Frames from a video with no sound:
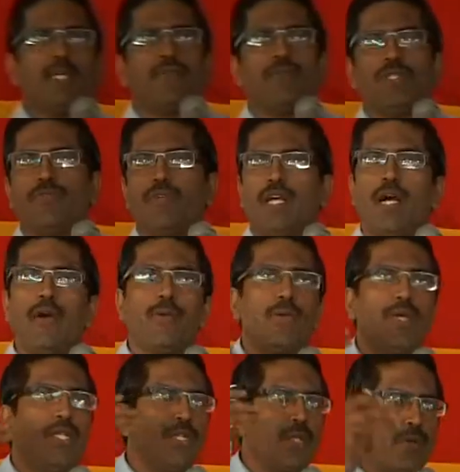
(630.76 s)
which we have to
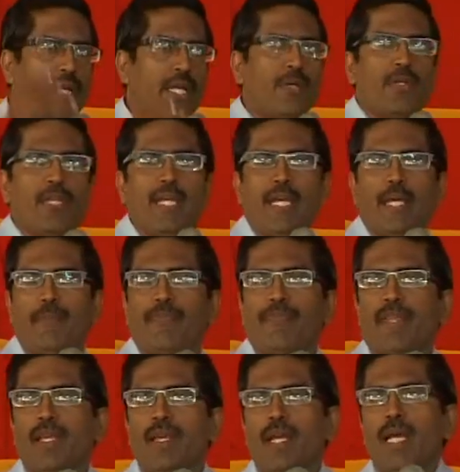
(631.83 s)
educate to the
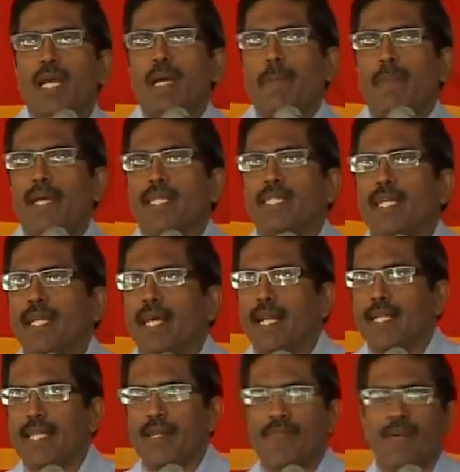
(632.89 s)
patient and
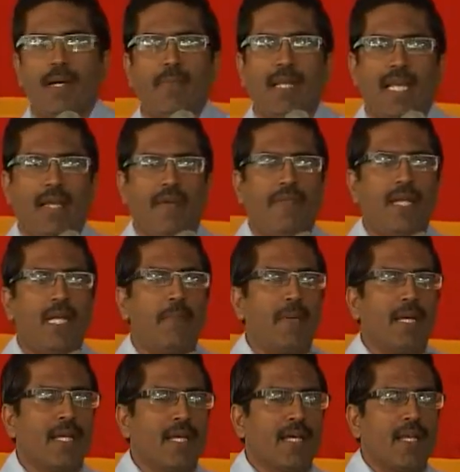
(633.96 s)
their family when a
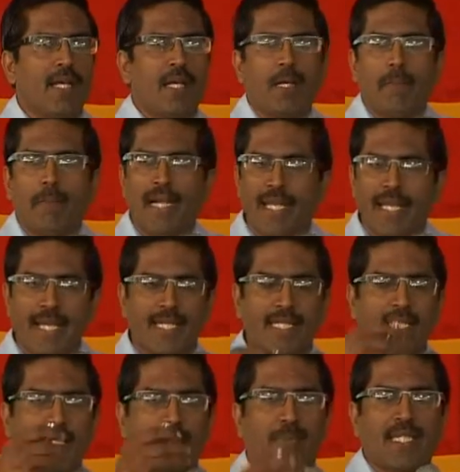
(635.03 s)
particular
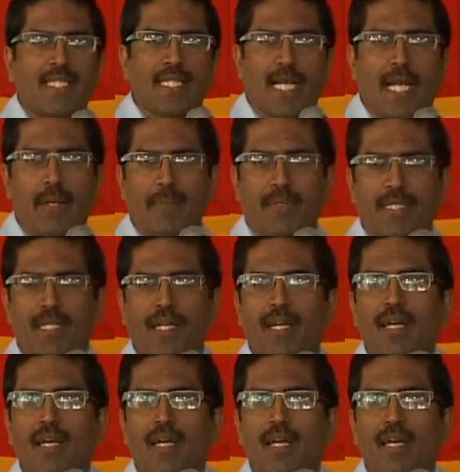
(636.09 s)
medication is prescribed.